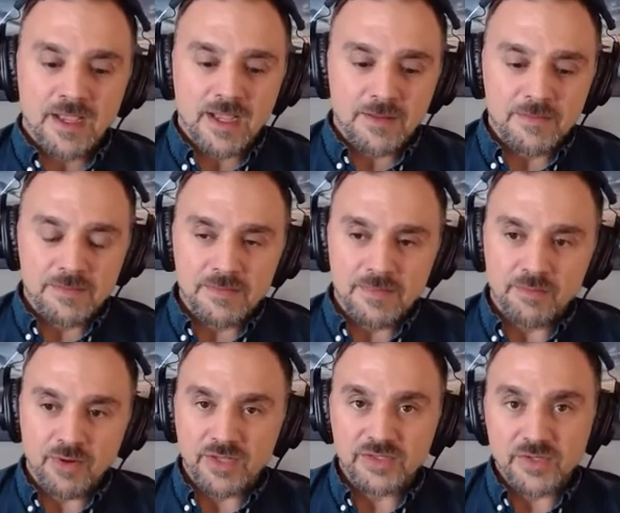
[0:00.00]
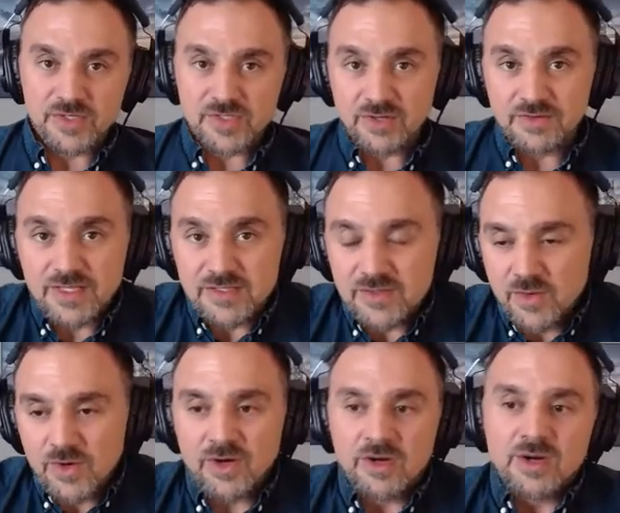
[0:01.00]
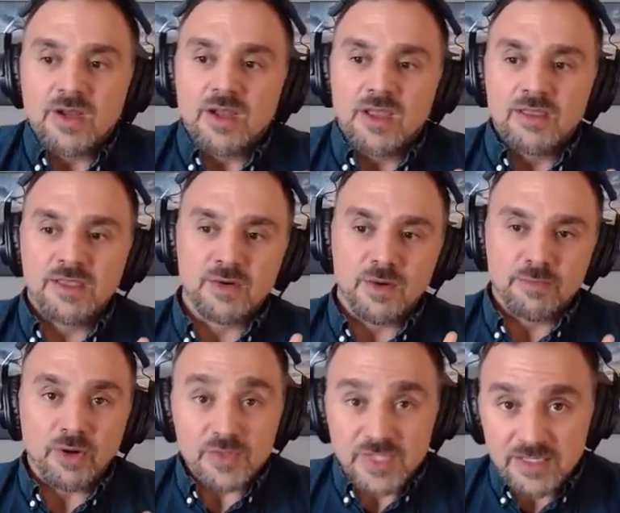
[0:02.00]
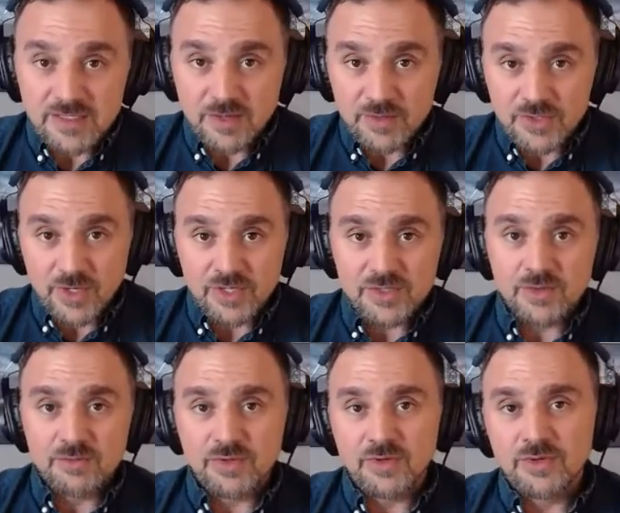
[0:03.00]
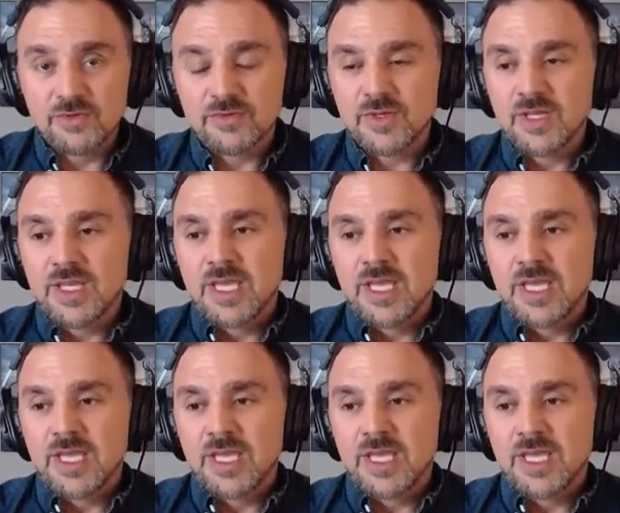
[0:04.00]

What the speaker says: a product or a service or a process that we're trying to improve.